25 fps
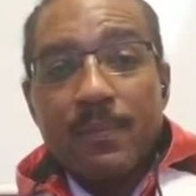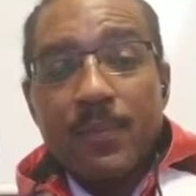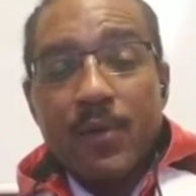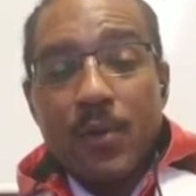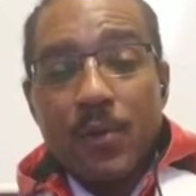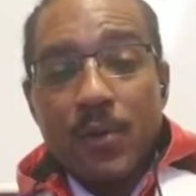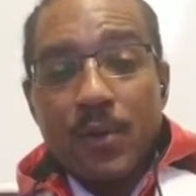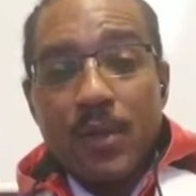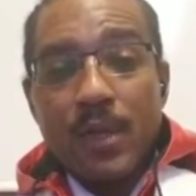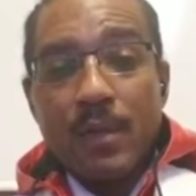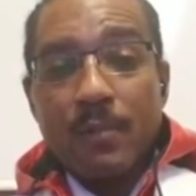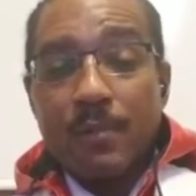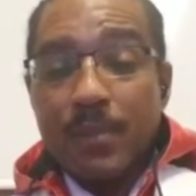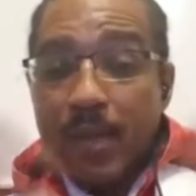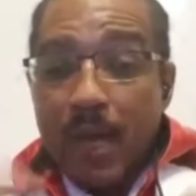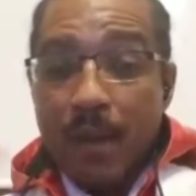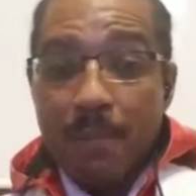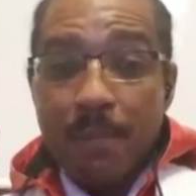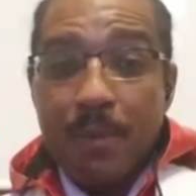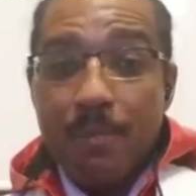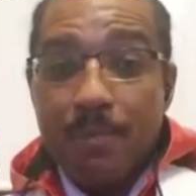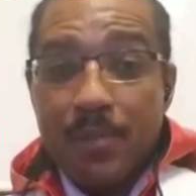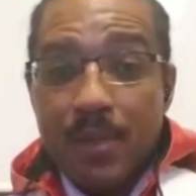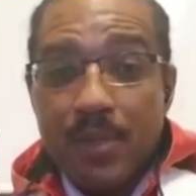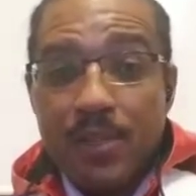Okay, but I'm
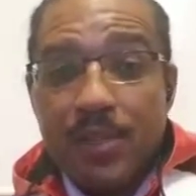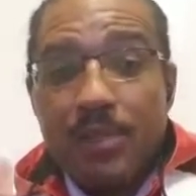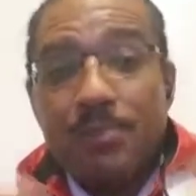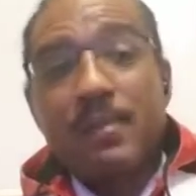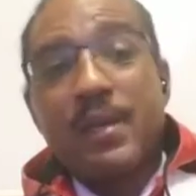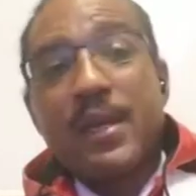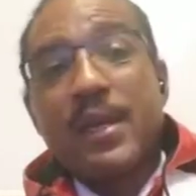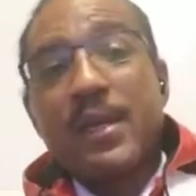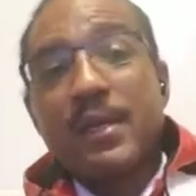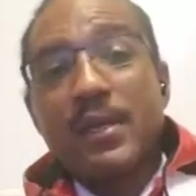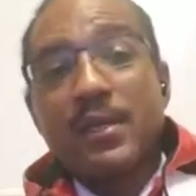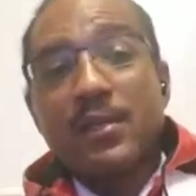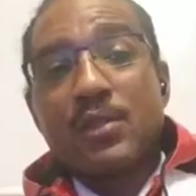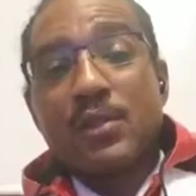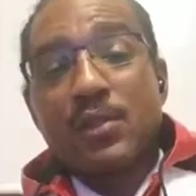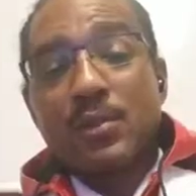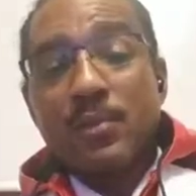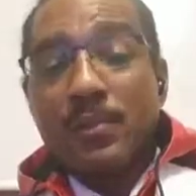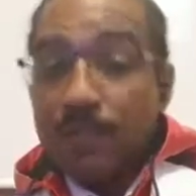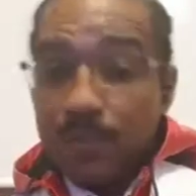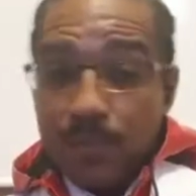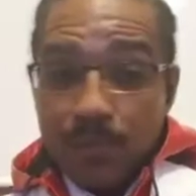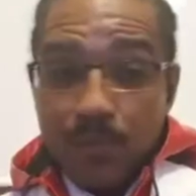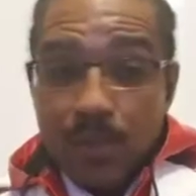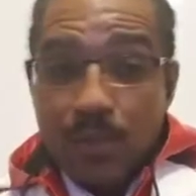a busy man
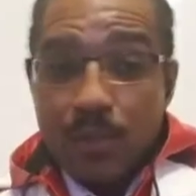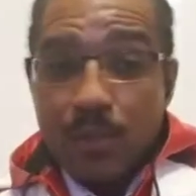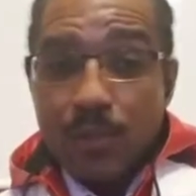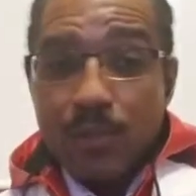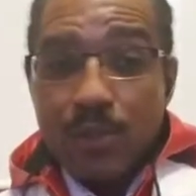too.